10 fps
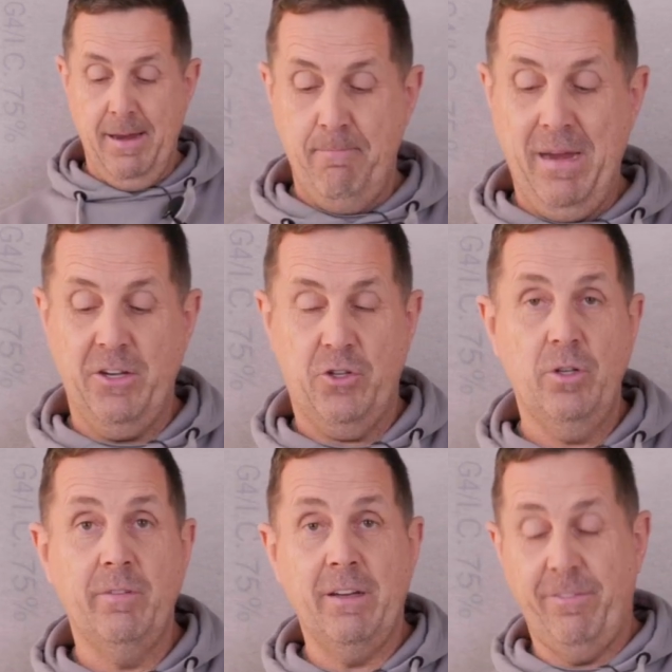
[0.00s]
Make
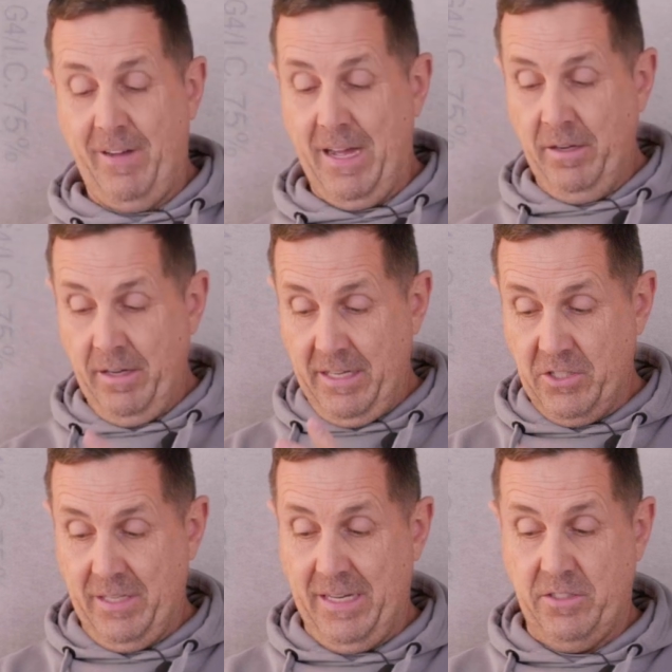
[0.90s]
sure that your fan is
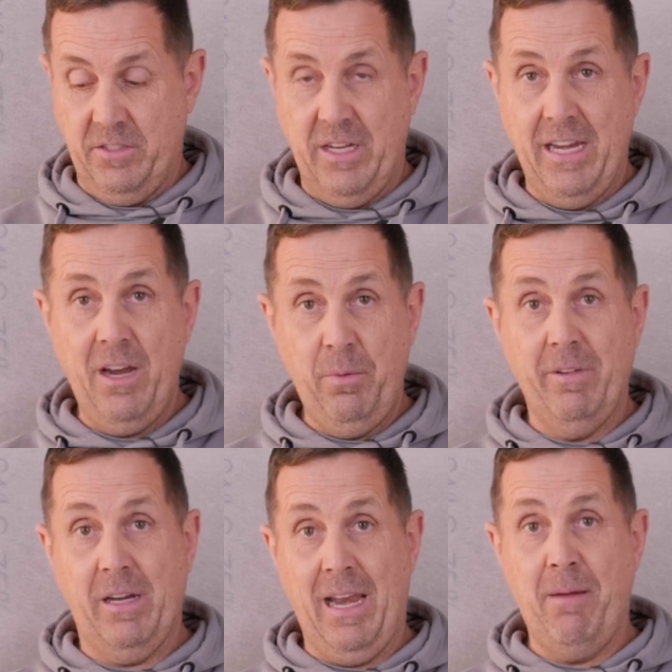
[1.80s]
connected to here with
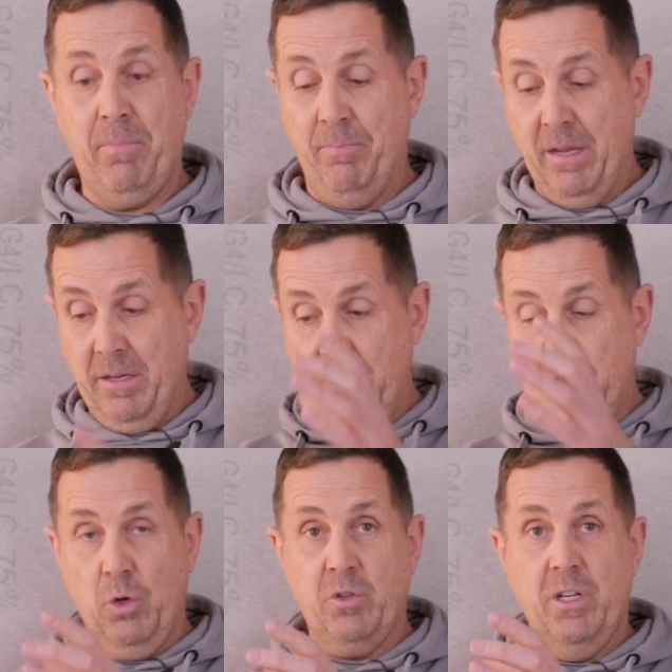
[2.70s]
a clamp. You're
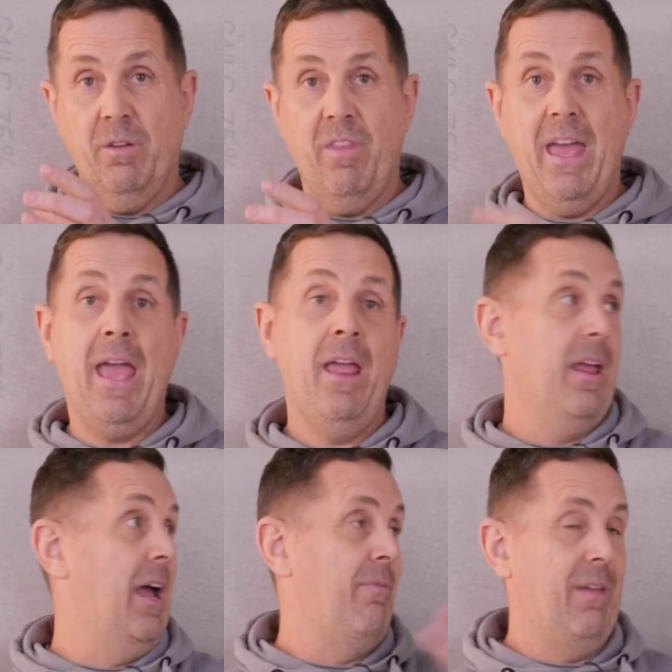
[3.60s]
ducting on there,
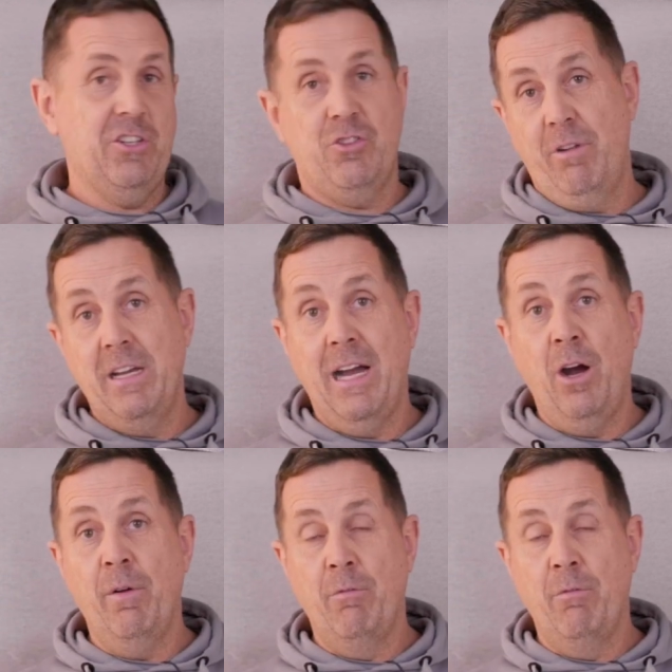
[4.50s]
and that's straight out of the